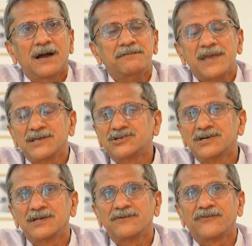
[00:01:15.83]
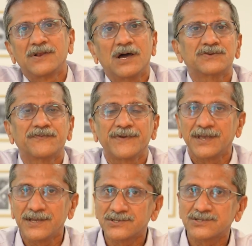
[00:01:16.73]
major in philosophy,
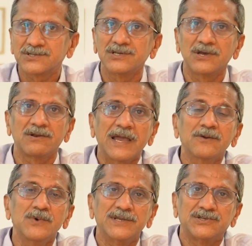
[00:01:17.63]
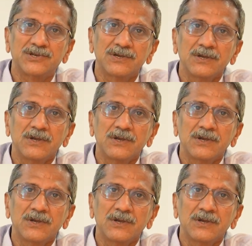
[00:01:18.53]
history, or language,